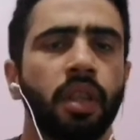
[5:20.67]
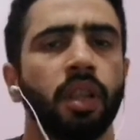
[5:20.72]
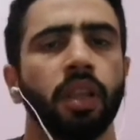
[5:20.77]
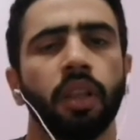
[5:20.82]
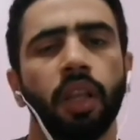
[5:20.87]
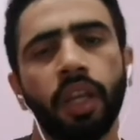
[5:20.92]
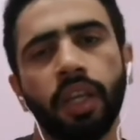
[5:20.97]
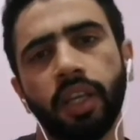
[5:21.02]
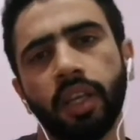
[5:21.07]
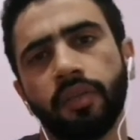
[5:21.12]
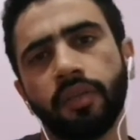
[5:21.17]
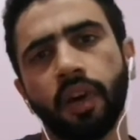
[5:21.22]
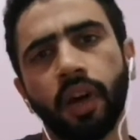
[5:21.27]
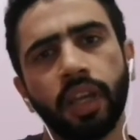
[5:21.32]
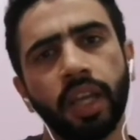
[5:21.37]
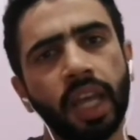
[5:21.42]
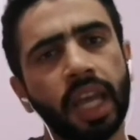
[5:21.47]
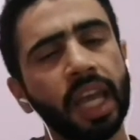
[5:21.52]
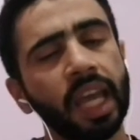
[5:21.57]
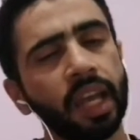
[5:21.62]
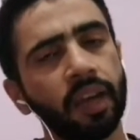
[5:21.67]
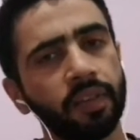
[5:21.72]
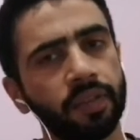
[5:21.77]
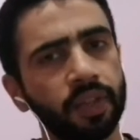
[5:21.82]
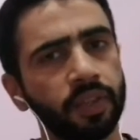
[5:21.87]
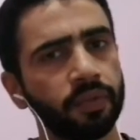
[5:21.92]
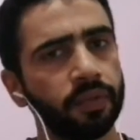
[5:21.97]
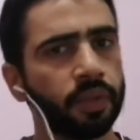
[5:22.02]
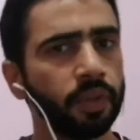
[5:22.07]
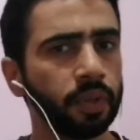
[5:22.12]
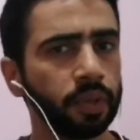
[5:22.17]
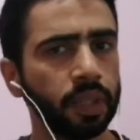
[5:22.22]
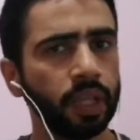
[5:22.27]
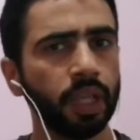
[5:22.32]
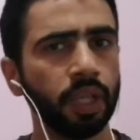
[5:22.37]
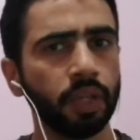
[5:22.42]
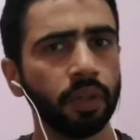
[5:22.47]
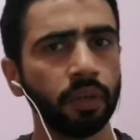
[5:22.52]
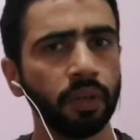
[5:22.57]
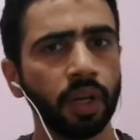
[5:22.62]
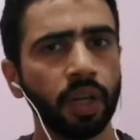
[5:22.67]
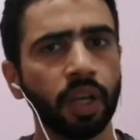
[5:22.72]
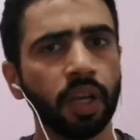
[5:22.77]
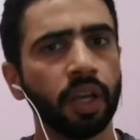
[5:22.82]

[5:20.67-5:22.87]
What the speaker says: Like if I have the views here,